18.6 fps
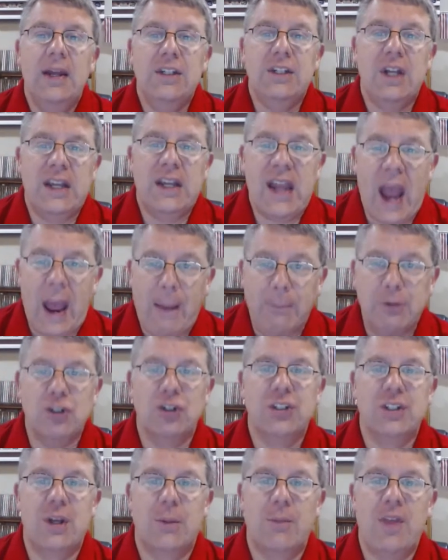to capture
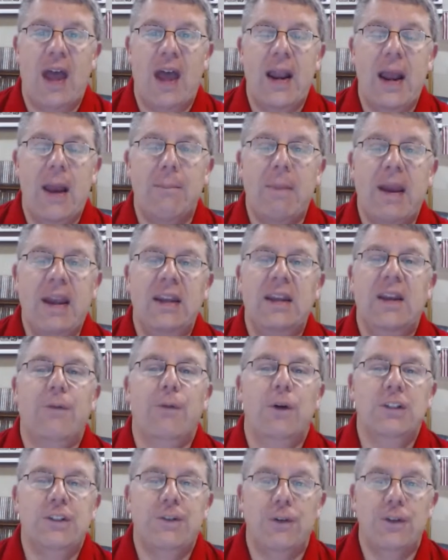some of that and make a
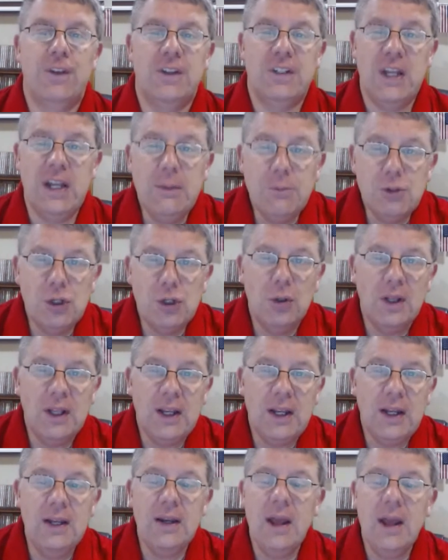difference for the teams you
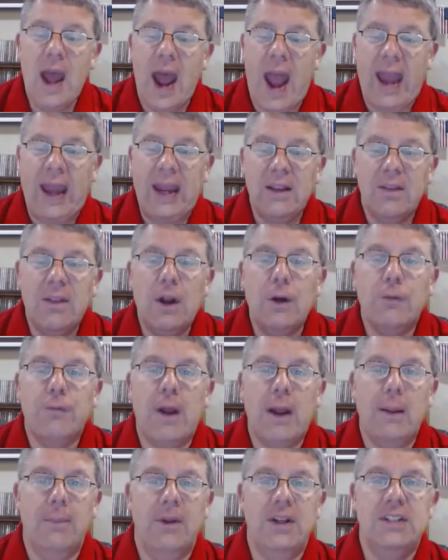lead and their
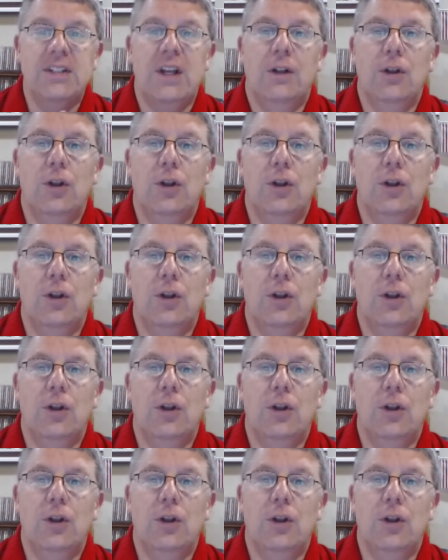families.